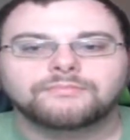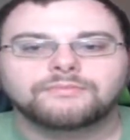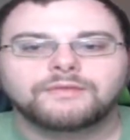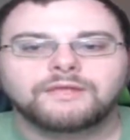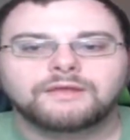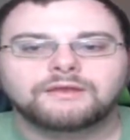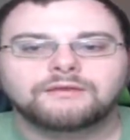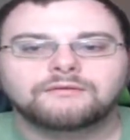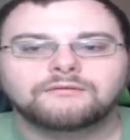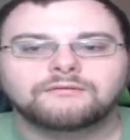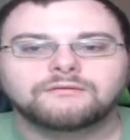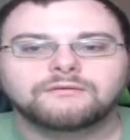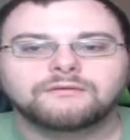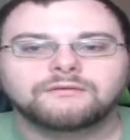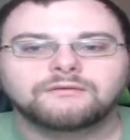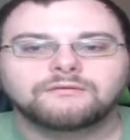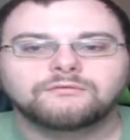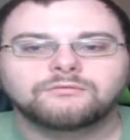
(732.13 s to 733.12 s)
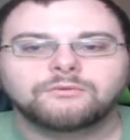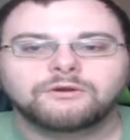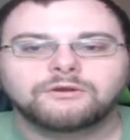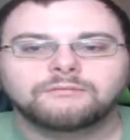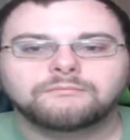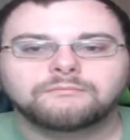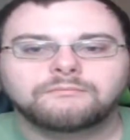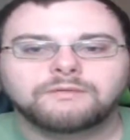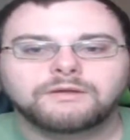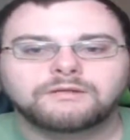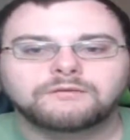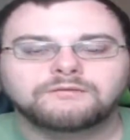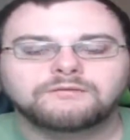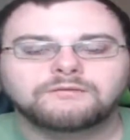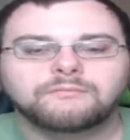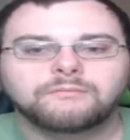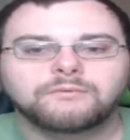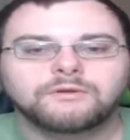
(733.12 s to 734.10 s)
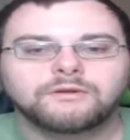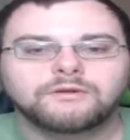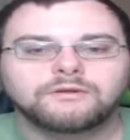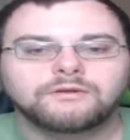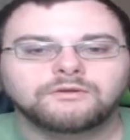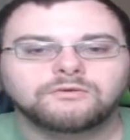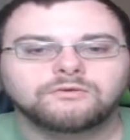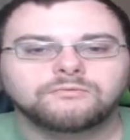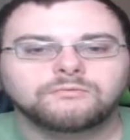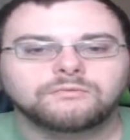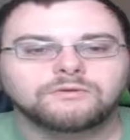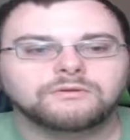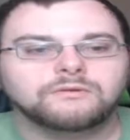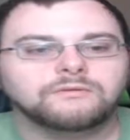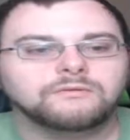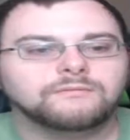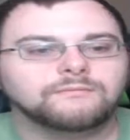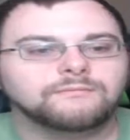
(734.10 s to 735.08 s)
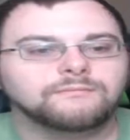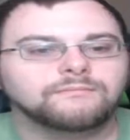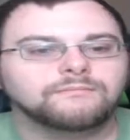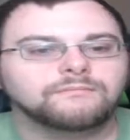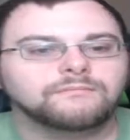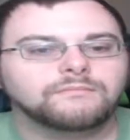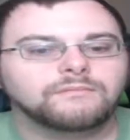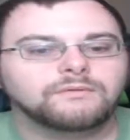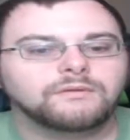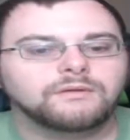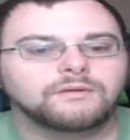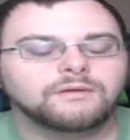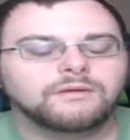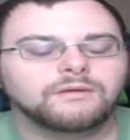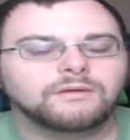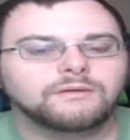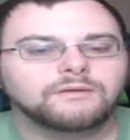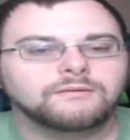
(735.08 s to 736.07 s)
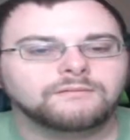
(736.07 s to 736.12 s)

that is what it means to be a human. Huh?